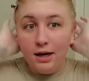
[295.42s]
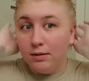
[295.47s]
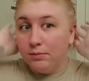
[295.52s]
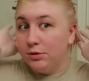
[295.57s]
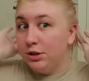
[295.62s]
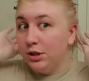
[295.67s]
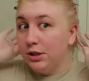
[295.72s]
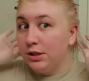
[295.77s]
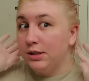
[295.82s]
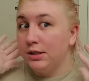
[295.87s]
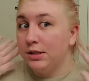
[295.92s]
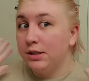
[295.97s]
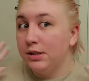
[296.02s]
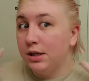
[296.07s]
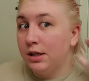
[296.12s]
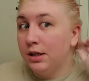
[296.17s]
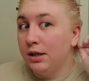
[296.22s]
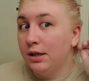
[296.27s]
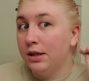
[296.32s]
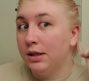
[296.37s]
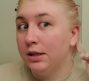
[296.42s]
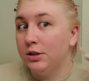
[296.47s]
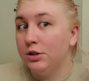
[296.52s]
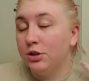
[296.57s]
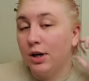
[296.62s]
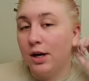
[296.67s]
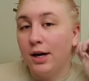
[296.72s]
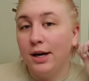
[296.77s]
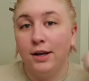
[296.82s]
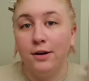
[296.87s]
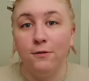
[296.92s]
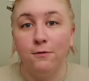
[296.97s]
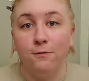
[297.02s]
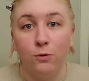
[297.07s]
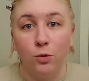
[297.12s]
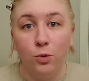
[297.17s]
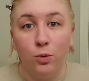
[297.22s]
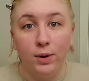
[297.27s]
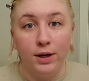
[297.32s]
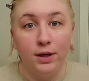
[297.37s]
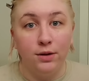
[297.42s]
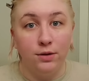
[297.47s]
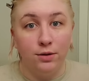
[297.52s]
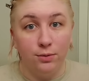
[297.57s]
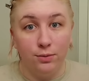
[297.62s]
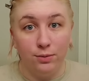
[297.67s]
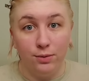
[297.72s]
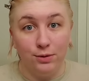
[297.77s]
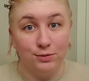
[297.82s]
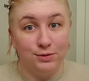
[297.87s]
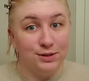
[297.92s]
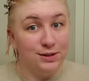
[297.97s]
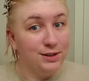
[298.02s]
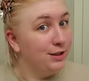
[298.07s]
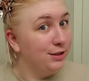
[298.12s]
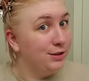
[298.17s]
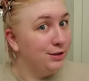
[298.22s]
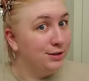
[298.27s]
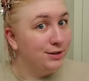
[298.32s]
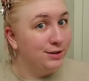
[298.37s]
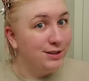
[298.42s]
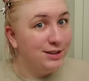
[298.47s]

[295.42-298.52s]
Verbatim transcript: I'm just gonna try and avoid the roots that I just